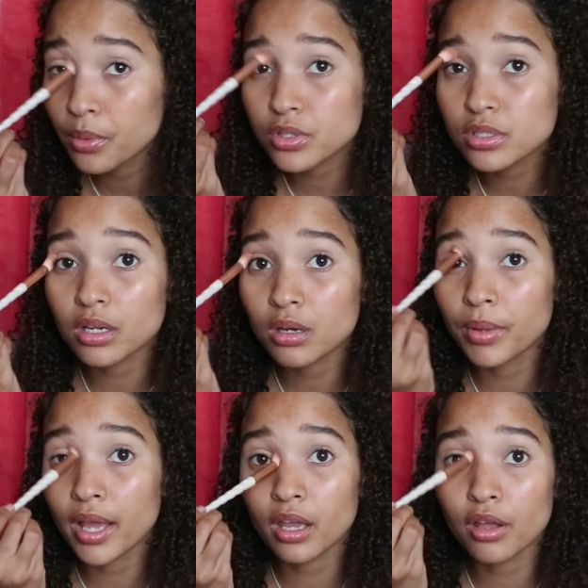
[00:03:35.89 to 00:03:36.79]
Just gonna go
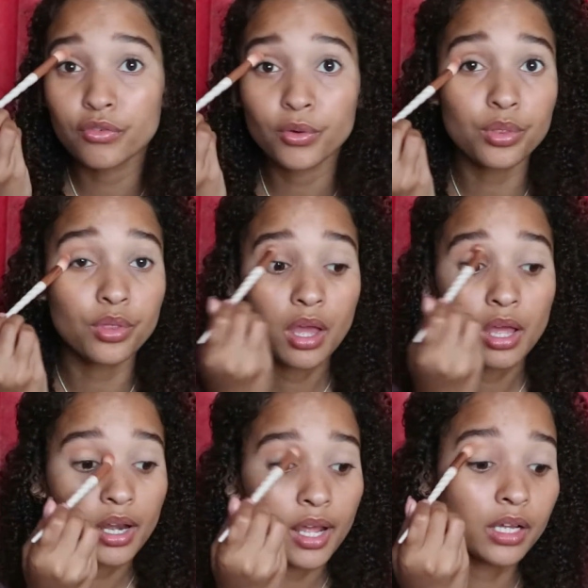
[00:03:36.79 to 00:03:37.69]
back and forth.
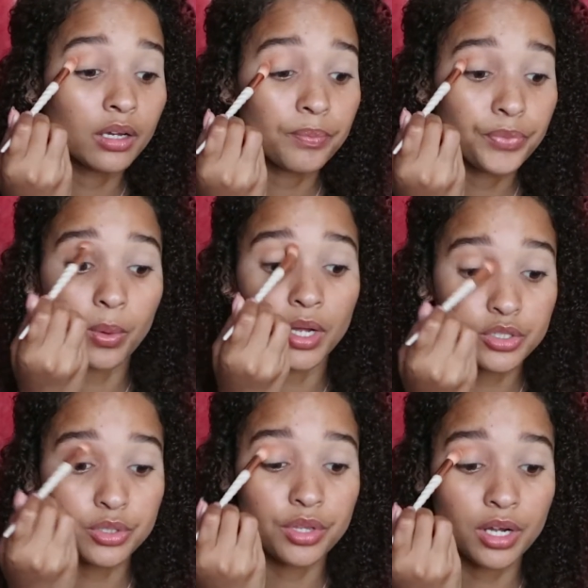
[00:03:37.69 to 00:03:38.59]
Like one,
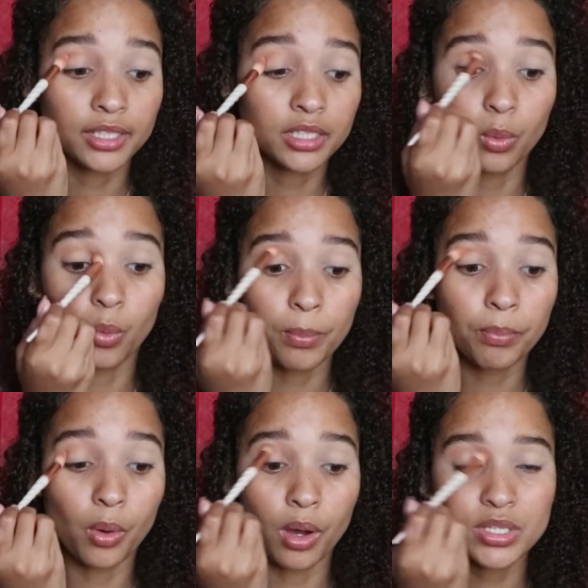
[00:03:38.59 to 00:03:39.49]
two, three, like little whip,
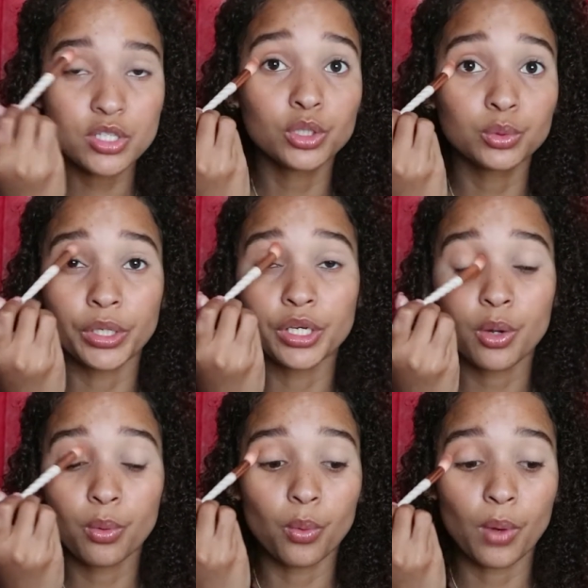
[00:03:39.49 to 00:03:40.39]
or what's it called?
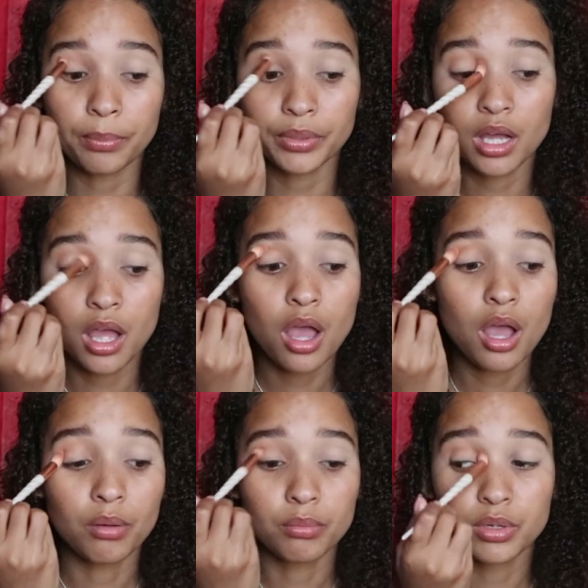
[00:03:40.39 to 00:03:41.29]
Window wiper
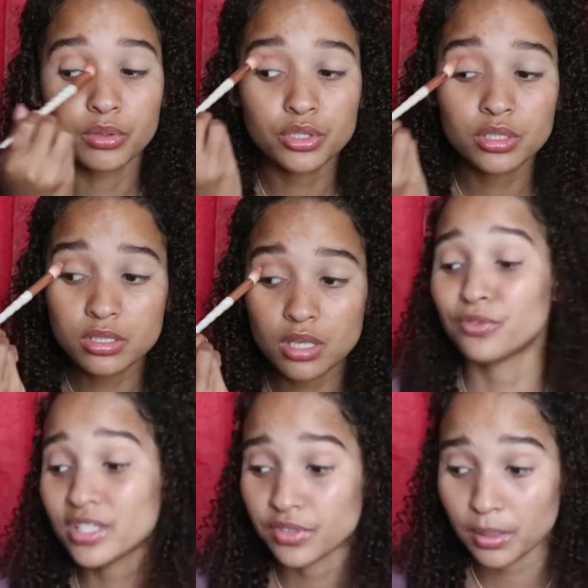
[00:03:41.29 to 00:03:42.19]
motions. The
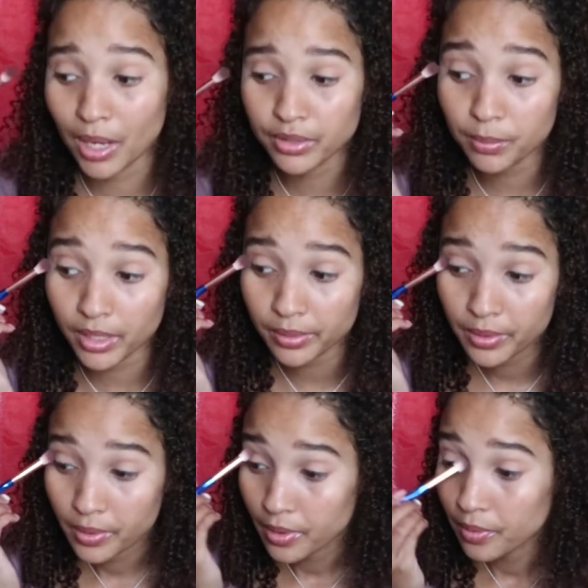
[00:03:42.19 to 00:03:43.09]
movie is very powdery, but
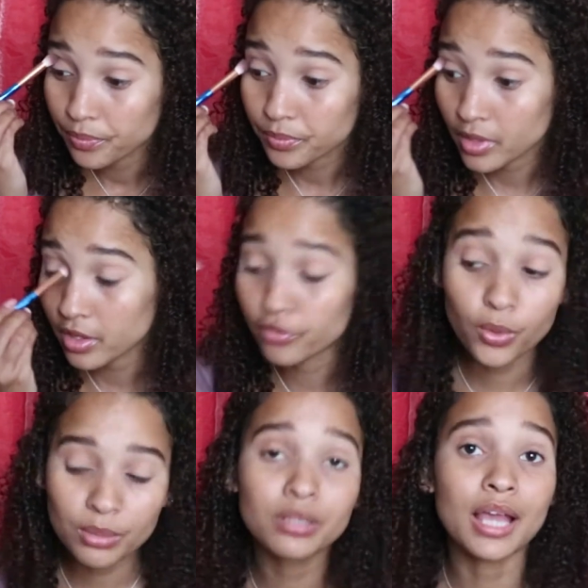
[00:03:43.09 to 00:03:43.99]
they're
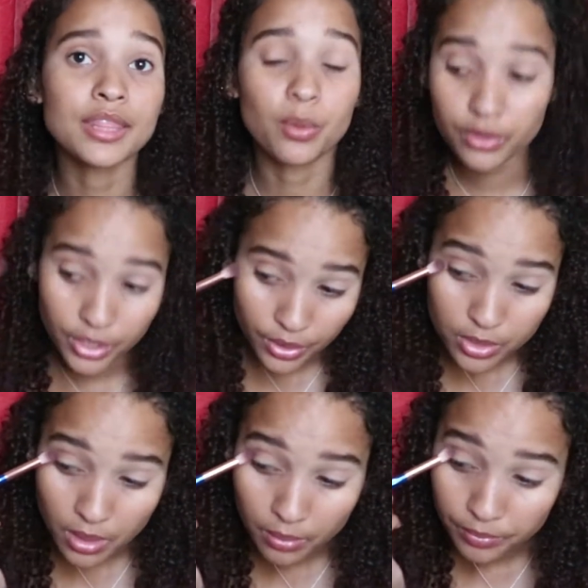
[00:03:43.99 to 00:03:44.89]
affordable and they will be good
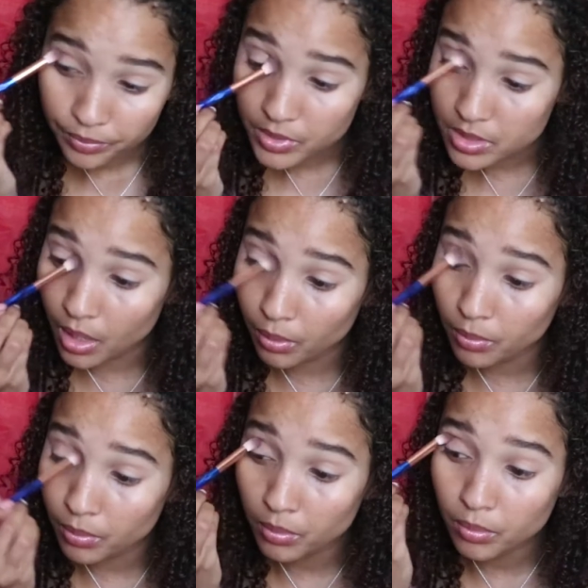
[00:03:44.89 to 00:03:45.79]
as well. So
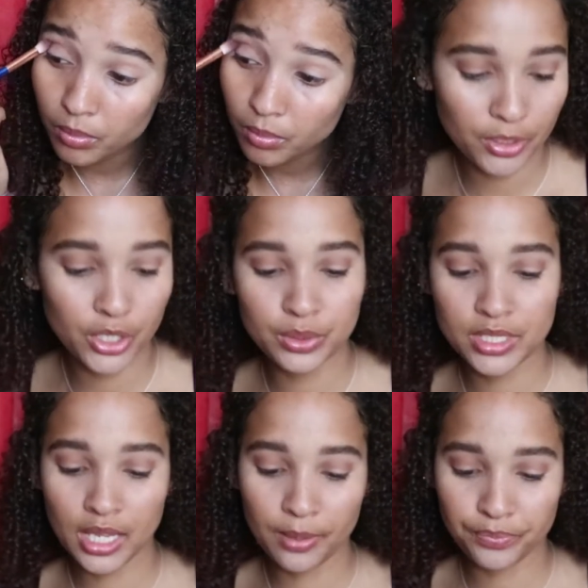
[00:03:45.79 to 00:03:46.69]
I'm gonna be
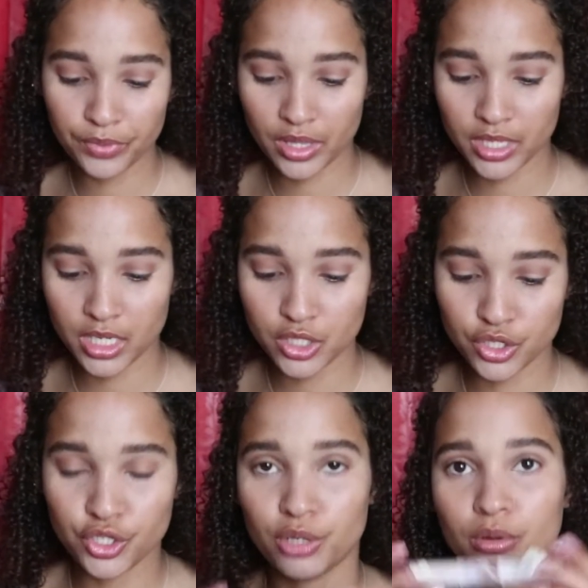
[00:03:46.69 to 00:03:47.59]
using the
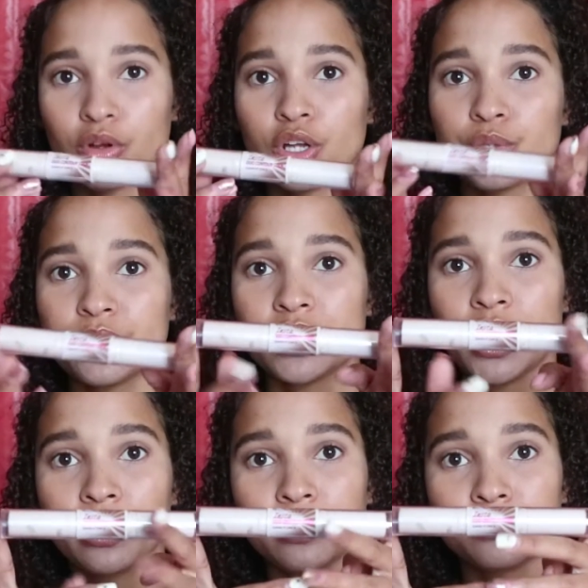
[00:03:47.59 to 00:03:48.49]
InstaDuo contour
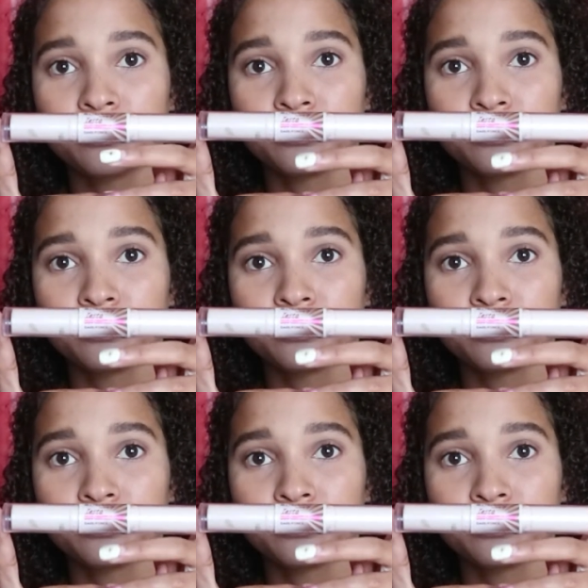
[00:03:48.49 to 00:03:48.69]
stick.